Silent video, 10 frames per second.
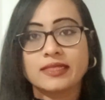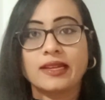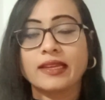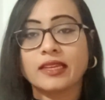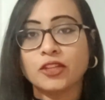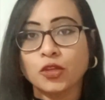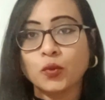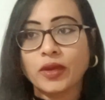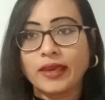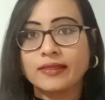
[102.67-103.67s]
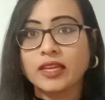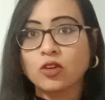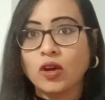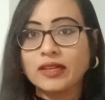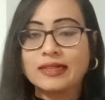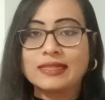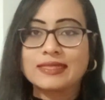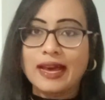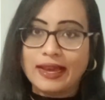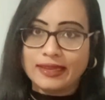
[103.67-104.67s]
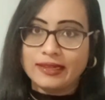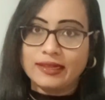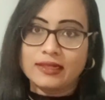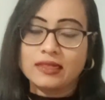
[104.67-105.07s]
like in UK they call it as a ILR,